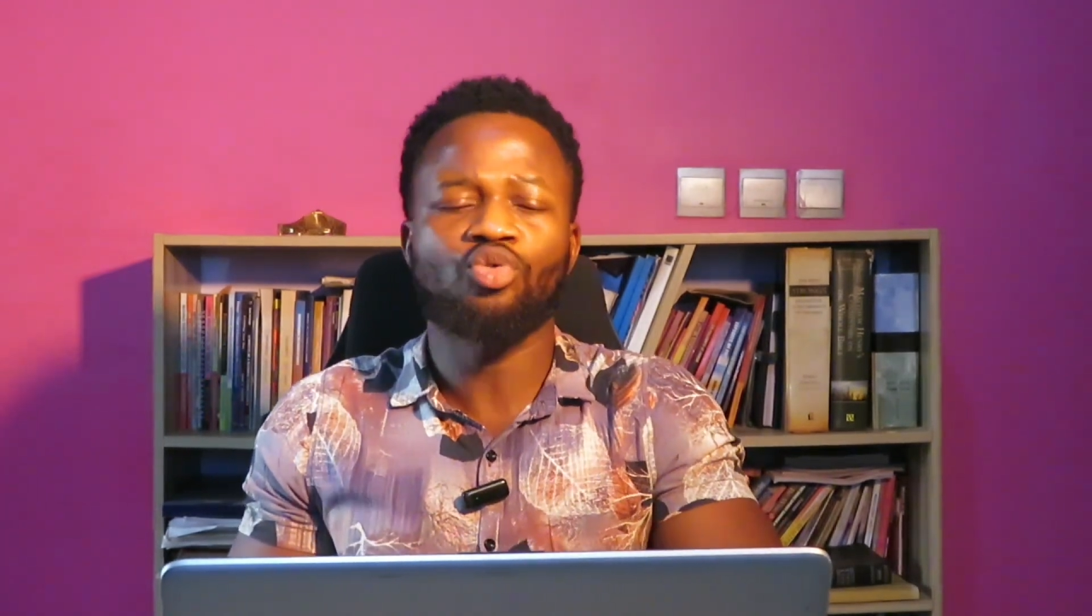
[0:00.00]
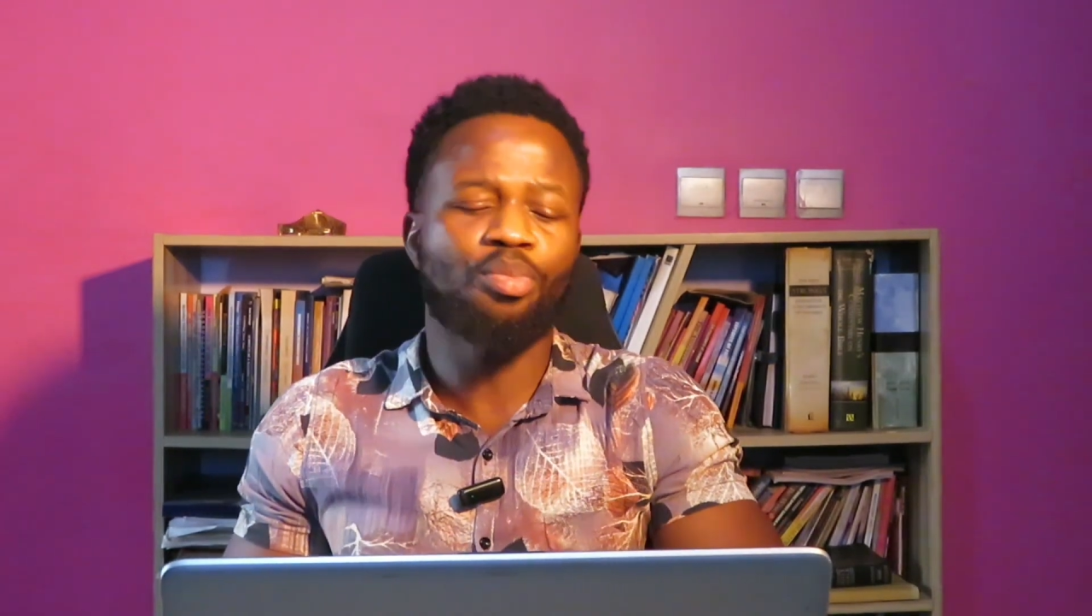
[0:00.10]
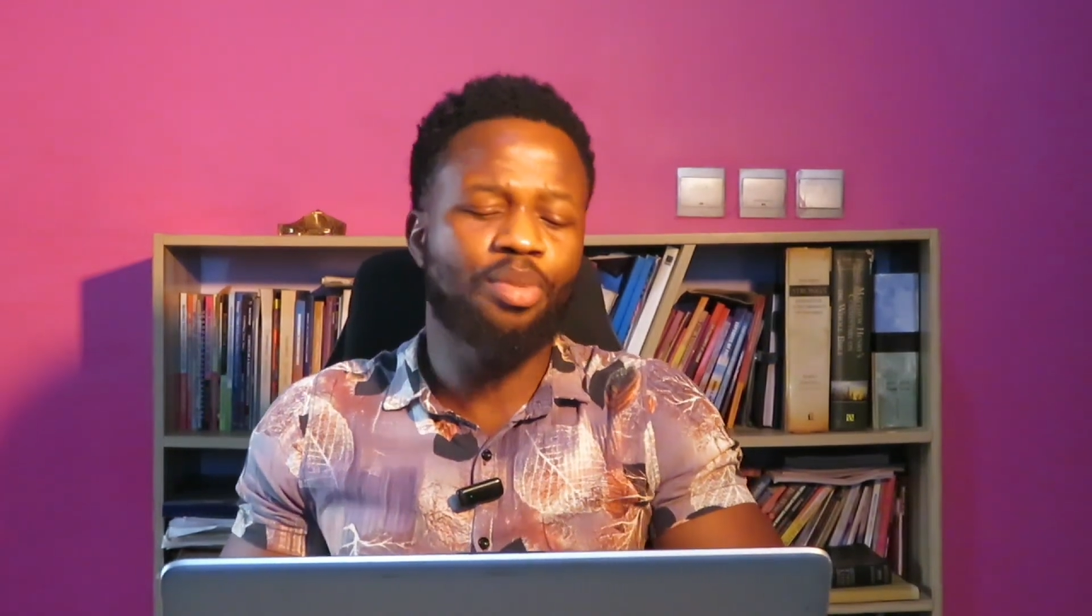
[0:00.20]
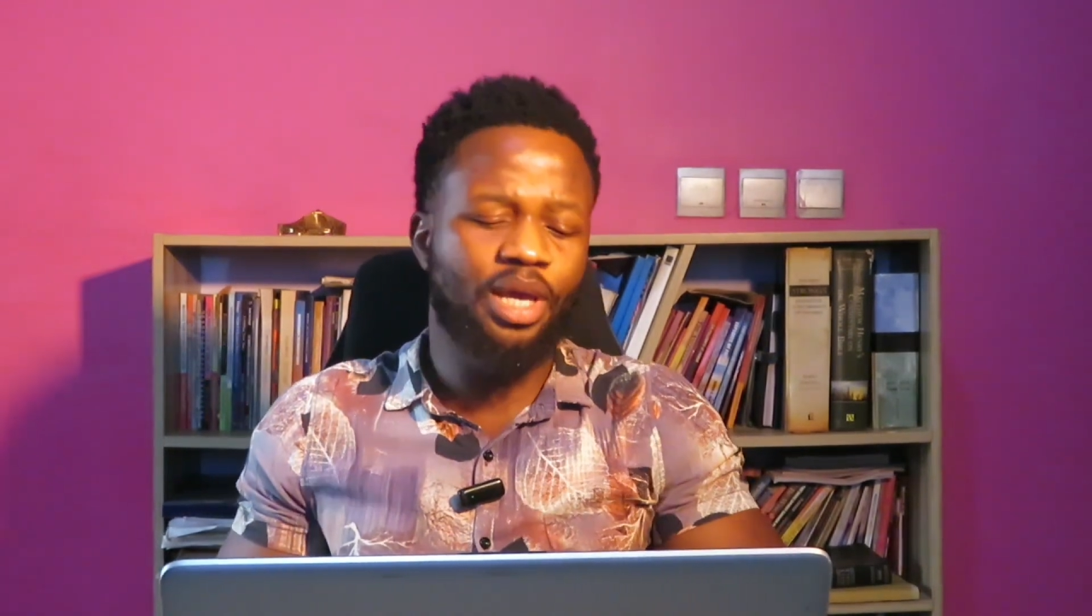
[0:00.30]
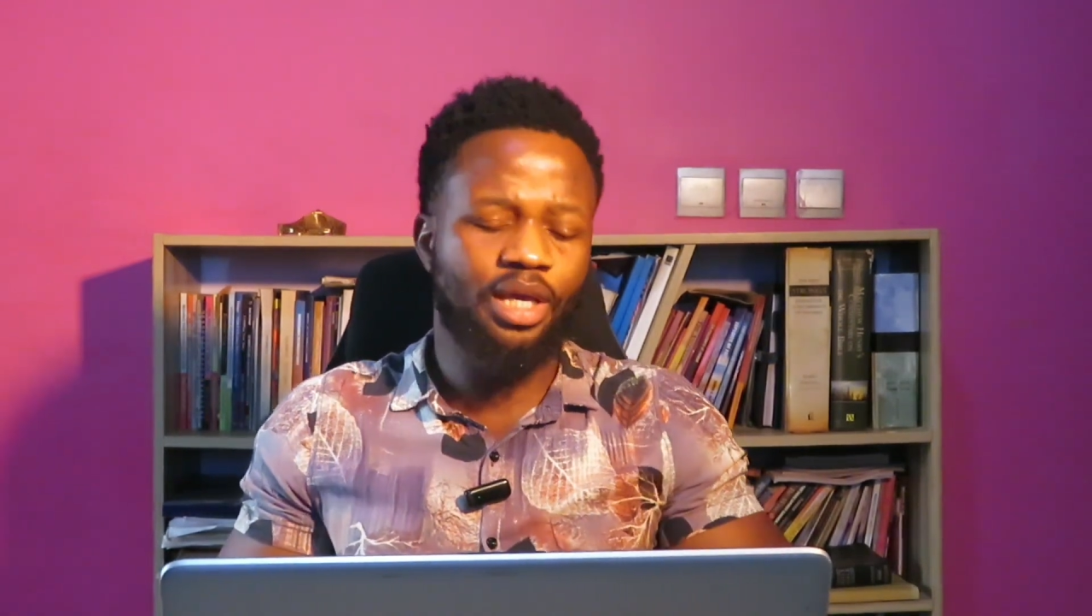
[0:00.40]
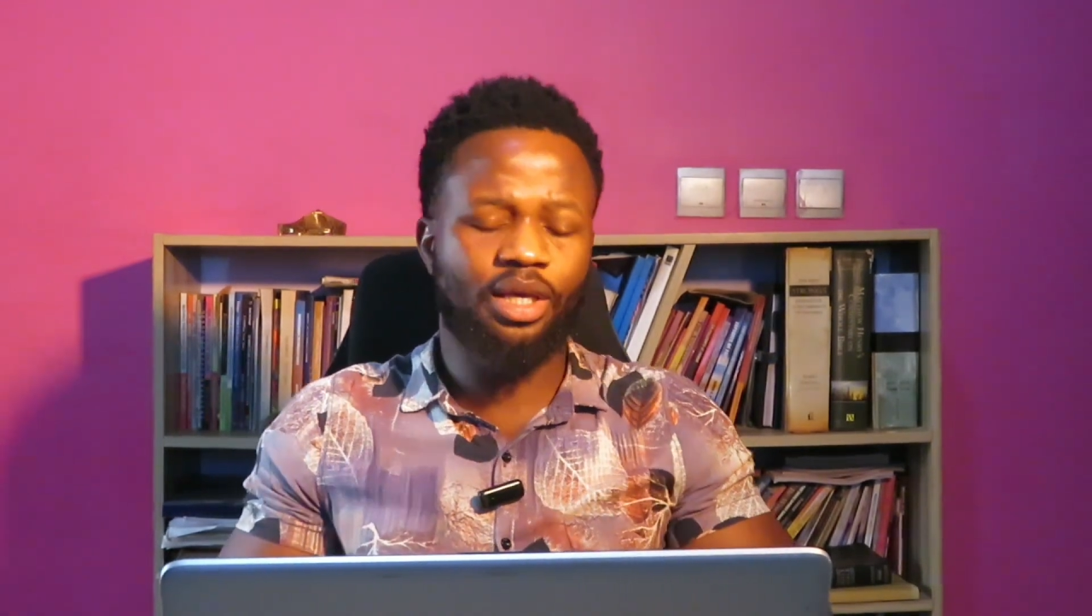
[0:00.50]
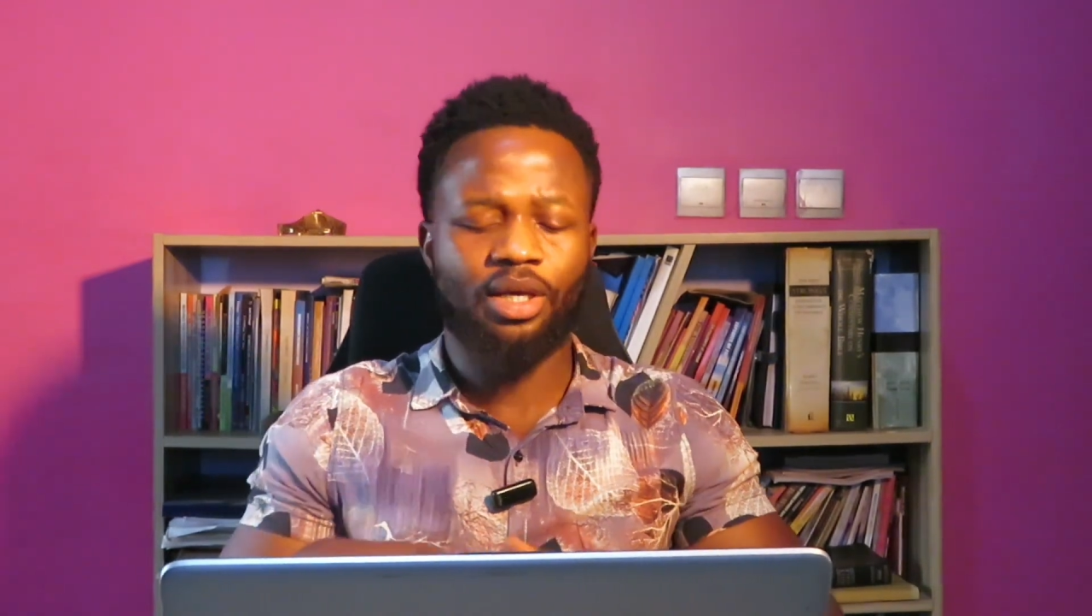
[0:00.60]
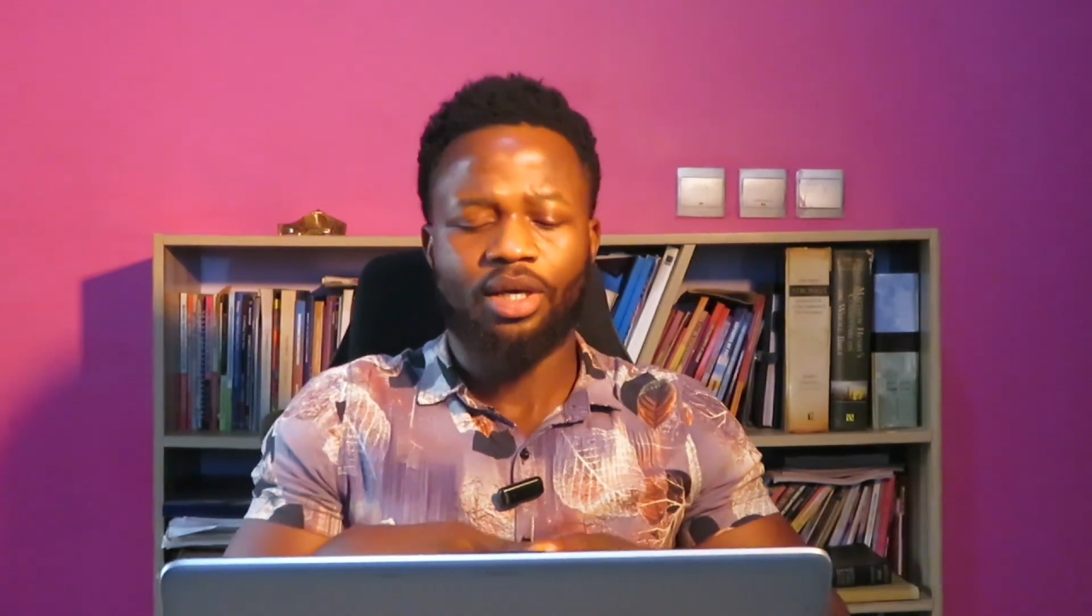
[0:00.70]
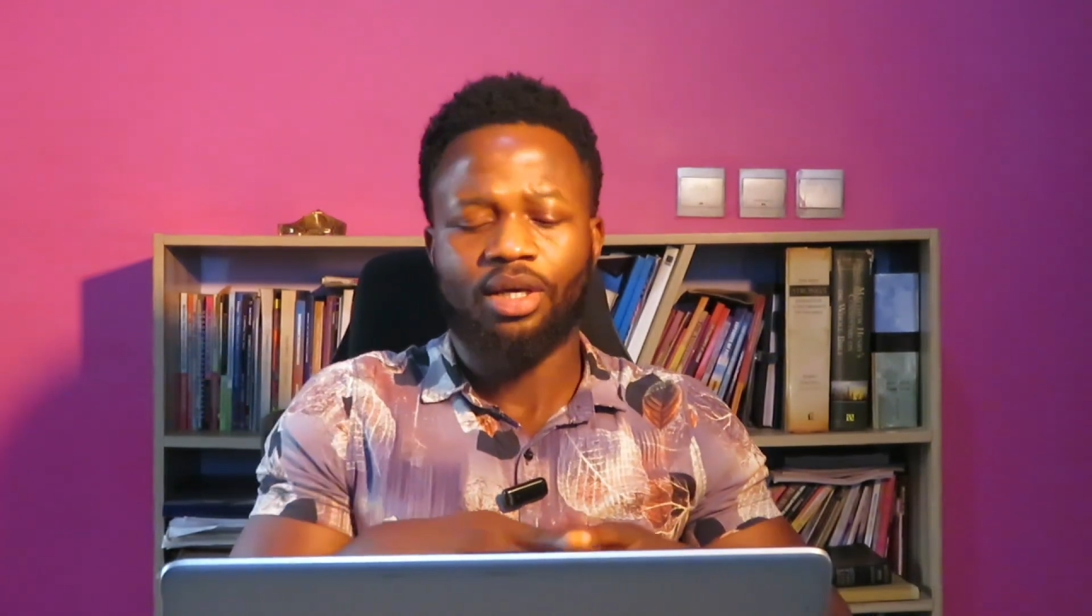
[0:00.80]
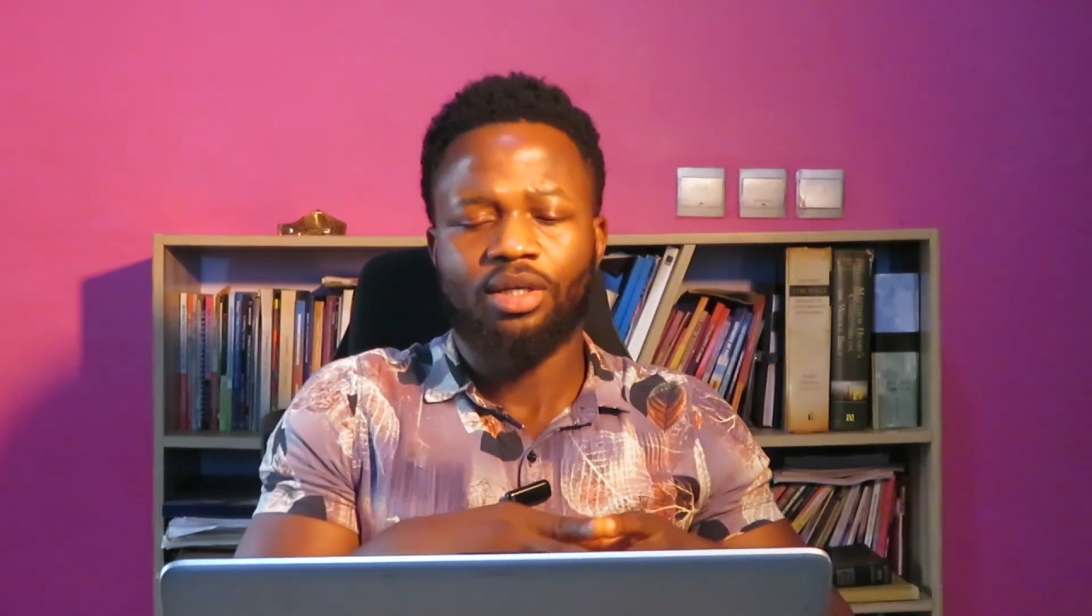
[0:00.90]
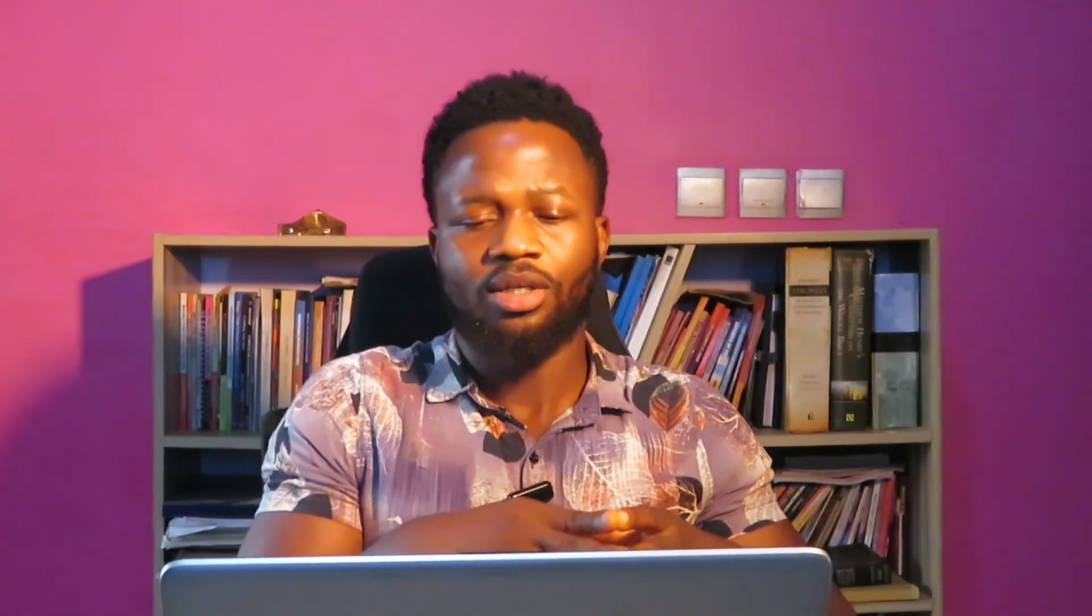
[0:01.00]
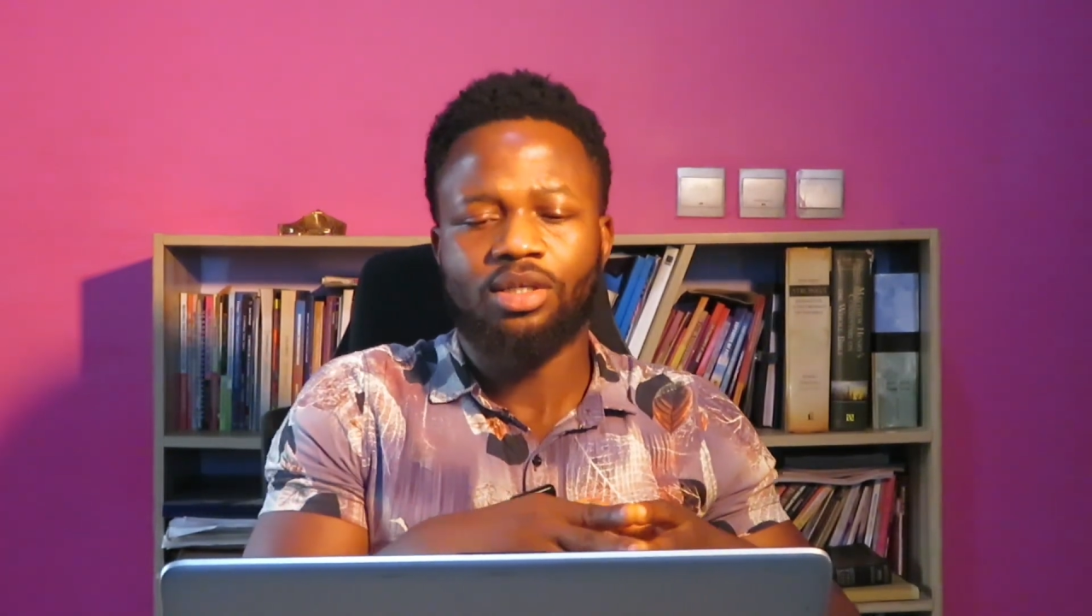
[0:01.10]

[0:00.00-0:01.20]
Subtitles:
to make